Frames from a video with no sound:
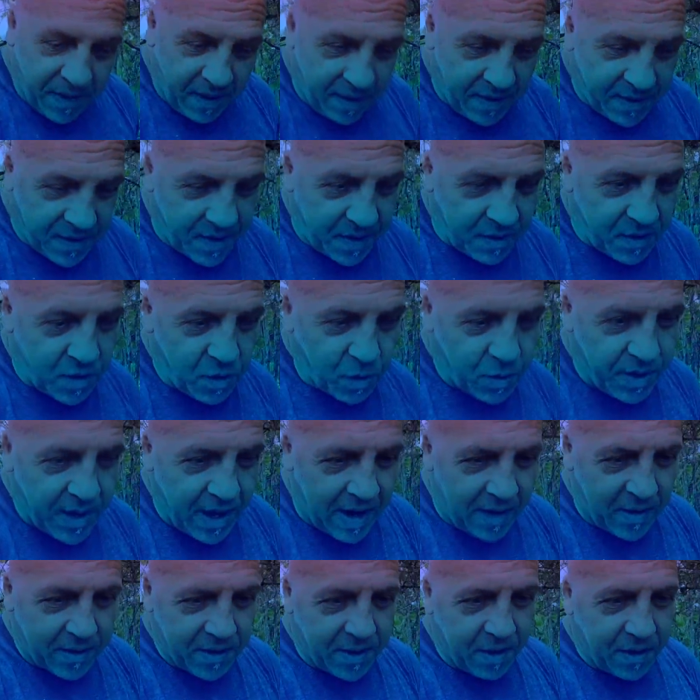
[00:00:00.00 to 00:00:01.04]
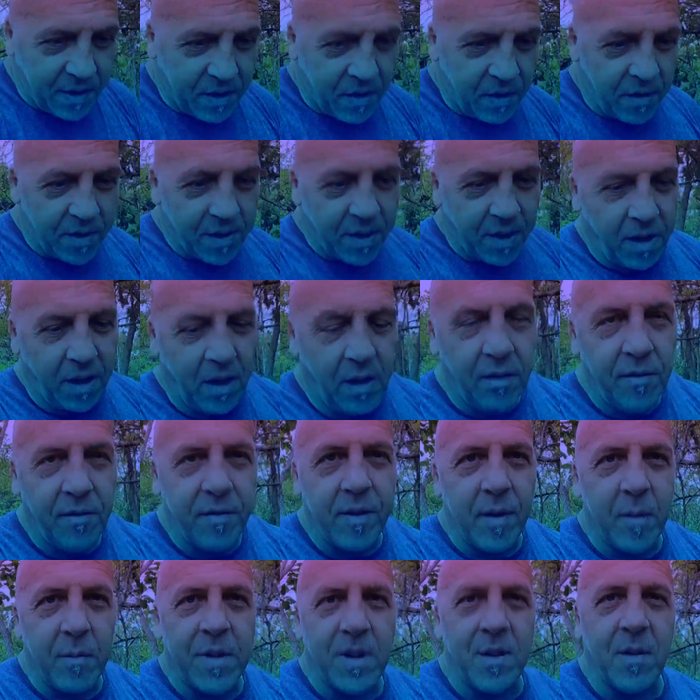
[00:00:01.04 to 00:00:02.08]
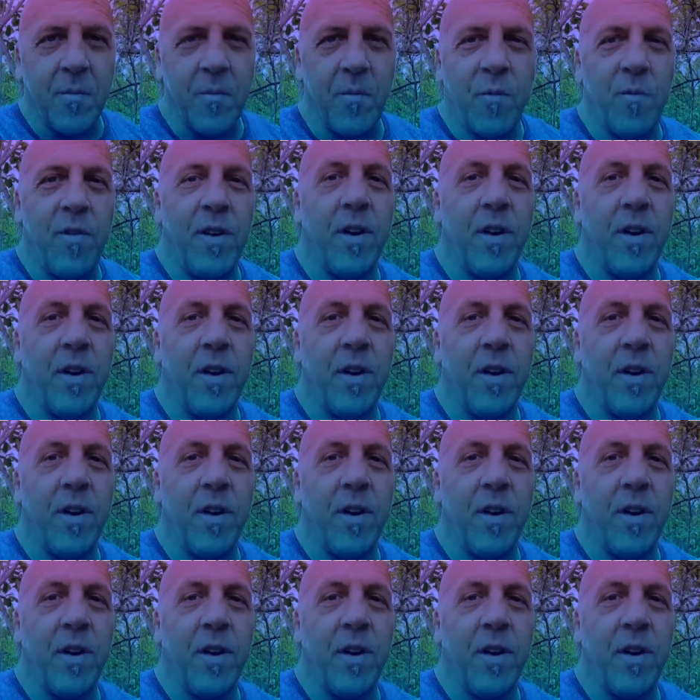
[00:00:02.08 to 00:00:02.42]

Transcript: these in 2013 from some